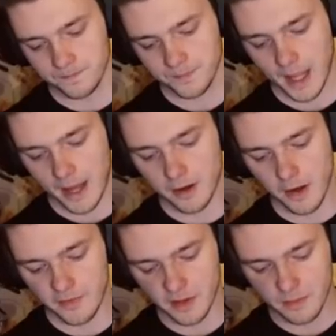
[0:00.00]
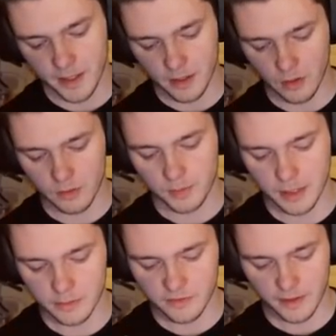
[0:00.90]
I don't know. I think my Golem play
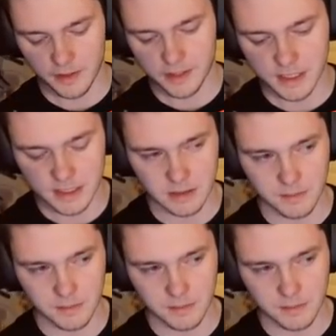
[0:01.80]
was fairly decent.